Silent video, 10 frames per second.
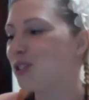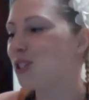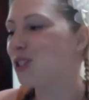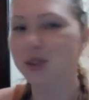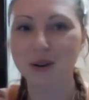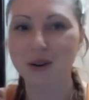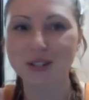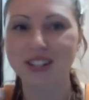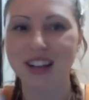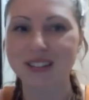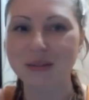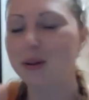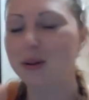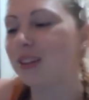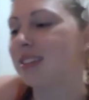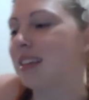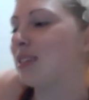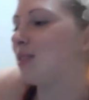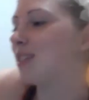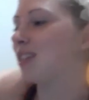So it's always good to have some gold
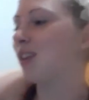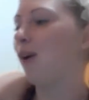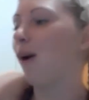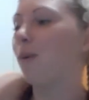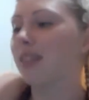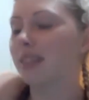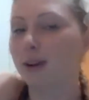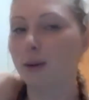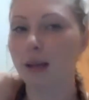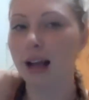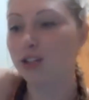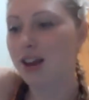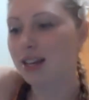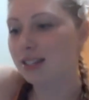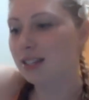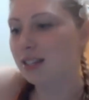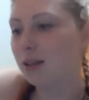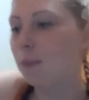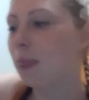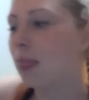accessories to throw on with a little black dress.
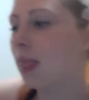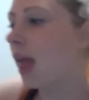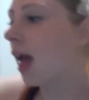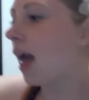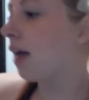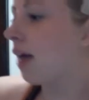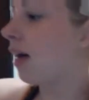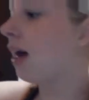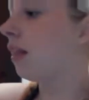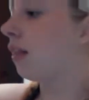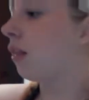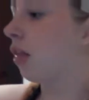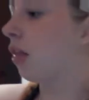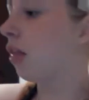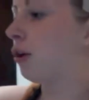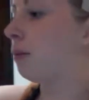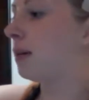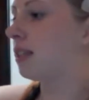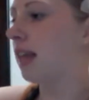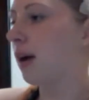And then the third
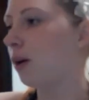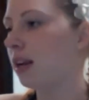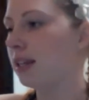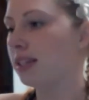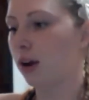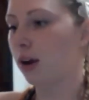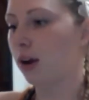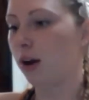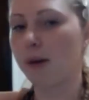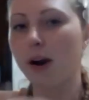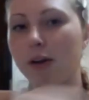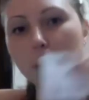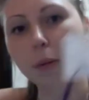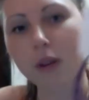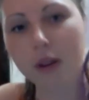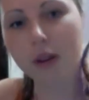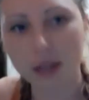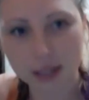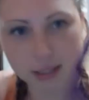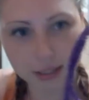piece of that one is I got a pair of purple
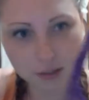earrings.